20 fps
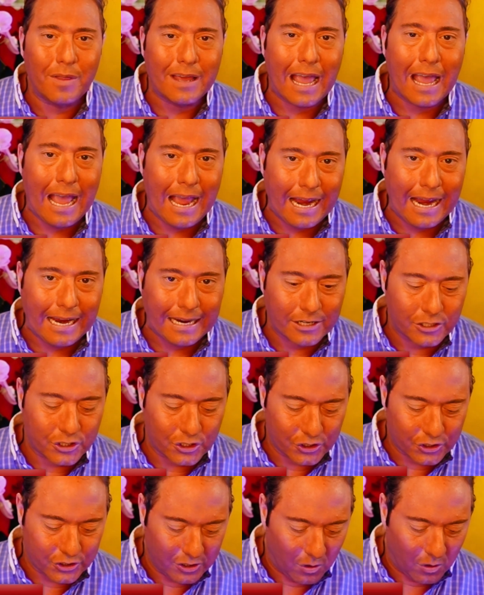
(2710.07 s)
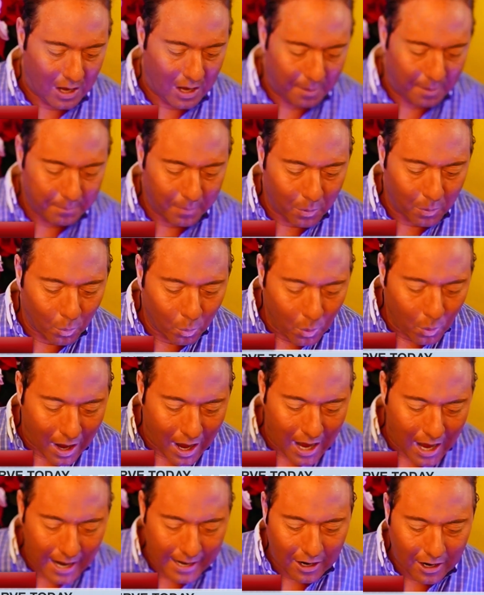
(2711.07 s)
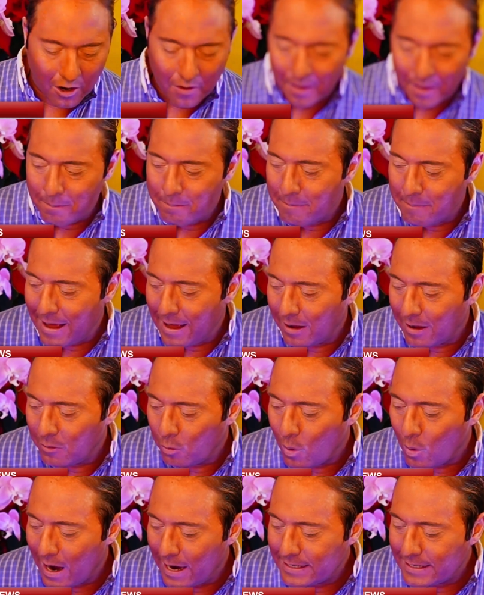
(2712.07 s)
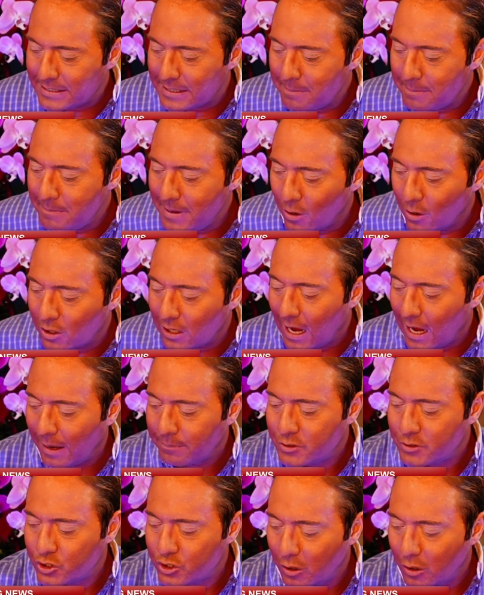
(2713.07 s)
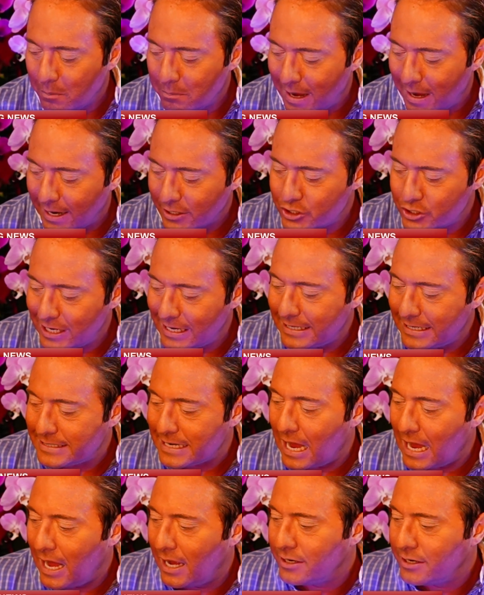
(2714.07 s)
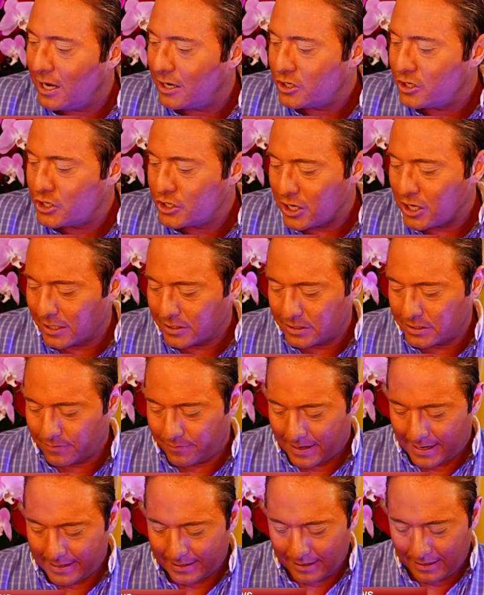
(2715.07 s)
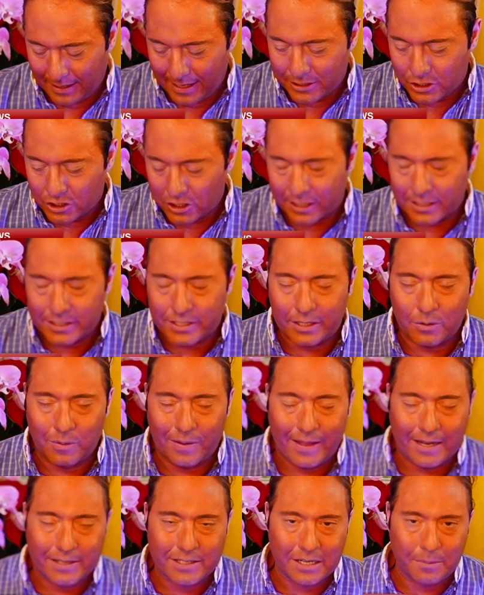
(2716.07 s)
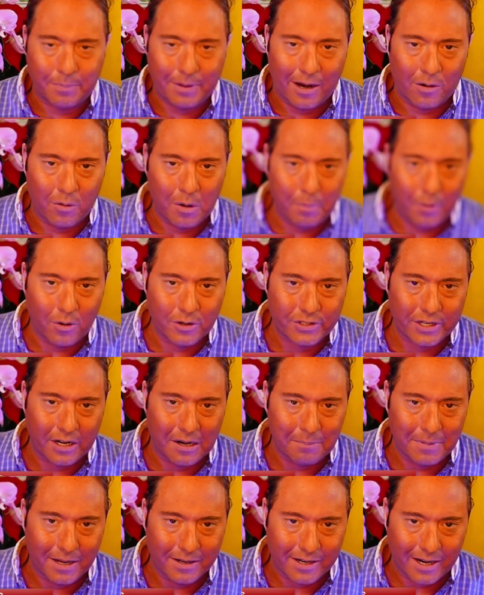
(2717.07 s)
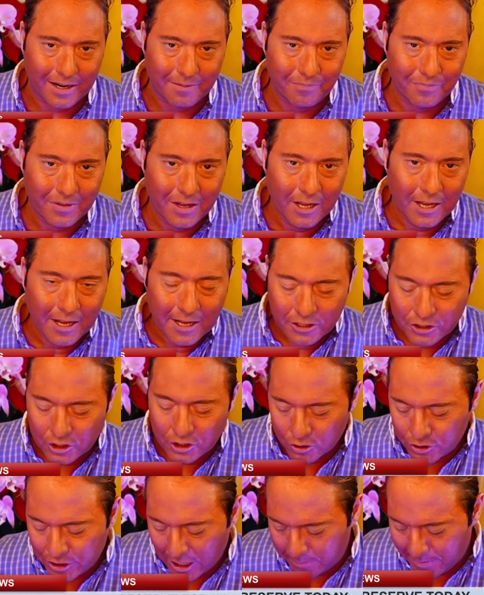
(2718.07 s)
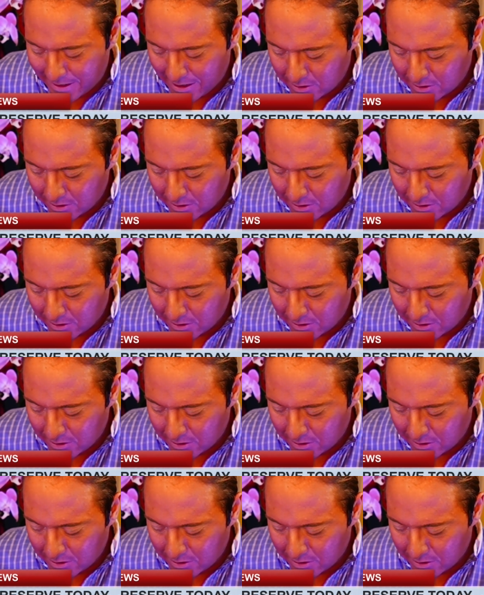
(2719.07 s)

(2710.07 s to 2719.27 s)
are the eggs still up? Why is the milk up so much? It's unjustified. Let's look and see what that CPI report said on Monday. So Jay